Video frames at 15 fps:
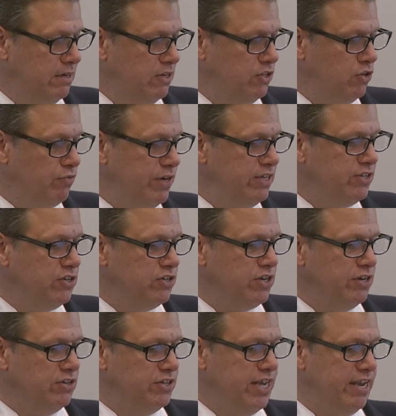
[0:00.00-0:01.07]
So research
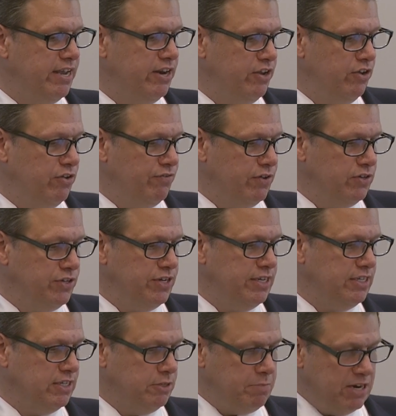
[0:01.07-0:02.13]
undertaken at
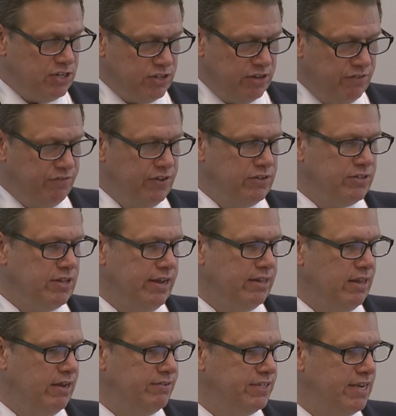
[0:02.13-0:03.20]
universities, especially in fields like
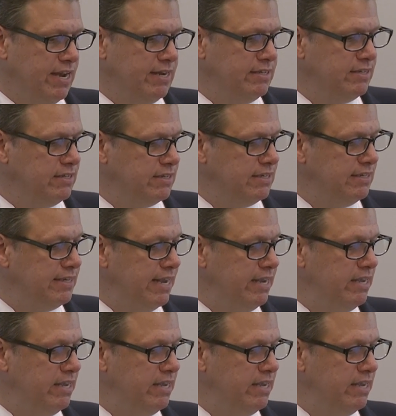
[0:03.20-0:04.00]
life sciences, can take